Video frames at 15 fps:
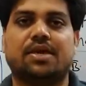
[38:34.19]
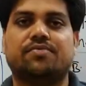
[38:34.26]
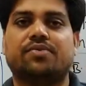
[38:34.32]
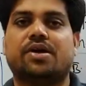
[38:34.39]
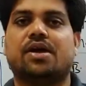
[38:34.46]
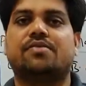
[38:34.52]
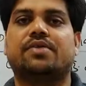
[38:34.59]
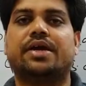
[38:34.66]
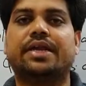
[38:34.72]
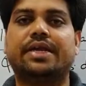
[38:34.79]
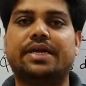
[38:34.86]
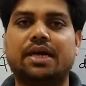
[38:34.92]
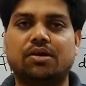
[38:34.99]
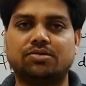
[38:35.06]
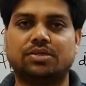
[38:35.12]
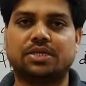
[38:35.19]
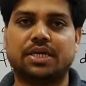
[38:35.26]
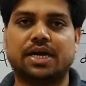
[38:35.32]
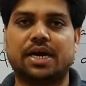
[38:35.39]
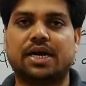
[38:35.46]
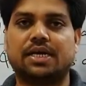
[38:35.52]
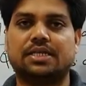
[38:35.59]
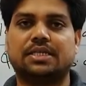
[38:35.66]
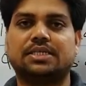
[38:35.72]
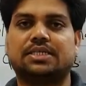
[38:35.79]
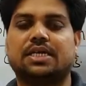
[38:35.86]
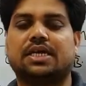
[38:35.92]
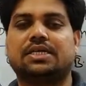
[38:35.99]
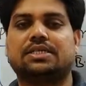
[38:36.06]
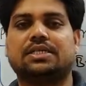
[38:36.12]
If you have any doubts regarding this
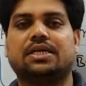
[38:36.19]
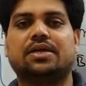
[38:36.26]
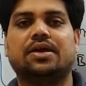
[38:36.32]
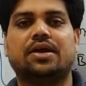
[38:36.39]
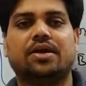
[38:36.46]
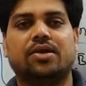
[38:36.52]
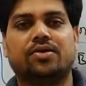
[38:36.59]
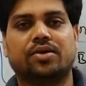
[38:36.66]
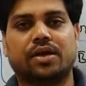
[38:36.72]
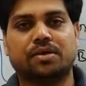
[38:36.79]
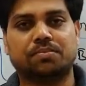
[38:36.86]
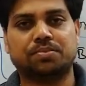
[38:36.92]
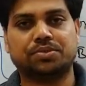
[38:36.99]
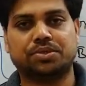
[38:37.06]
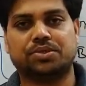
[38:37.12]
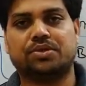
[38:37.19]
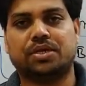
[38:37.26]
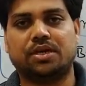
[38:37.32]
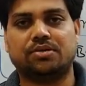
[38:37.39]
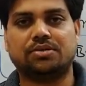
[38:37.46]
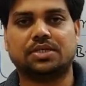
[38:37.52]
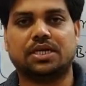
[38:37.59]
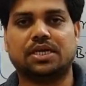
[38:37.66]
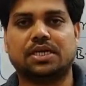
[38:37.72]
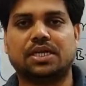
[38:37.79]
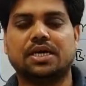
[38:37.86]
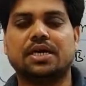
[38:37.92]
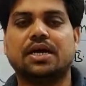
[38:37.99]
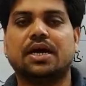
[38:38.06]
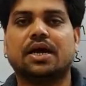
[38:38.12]
lecture, you can put your doubts under the
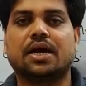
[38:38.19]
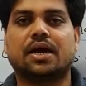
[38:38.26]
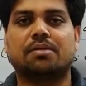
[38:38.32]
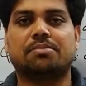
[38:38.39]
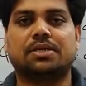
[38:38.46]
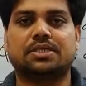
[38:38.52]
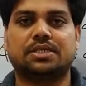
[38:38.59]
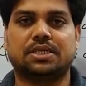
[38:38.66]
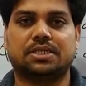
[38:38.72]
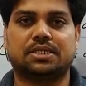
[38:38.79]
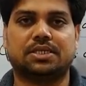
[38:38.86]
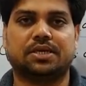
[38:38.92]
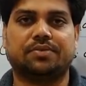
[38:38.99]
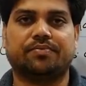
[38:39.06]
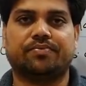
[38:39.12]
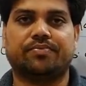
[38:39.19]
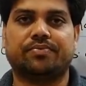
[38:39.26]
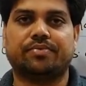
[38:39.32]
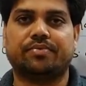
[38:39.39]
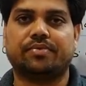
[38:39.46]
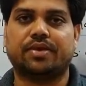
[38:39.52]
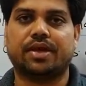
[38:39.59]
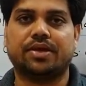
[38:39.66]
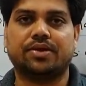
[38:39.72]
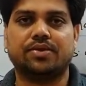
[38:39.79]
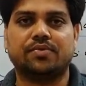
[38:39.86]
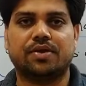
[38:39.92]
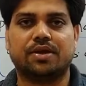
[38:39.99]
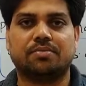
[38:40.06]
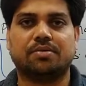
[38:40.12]
comment section. Thank you
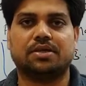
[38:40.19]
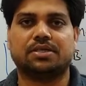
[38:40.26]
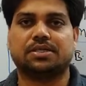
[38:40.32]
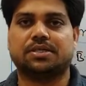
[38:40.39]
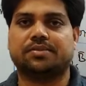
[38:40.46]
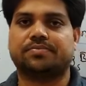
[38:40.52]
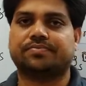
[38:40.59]
very much.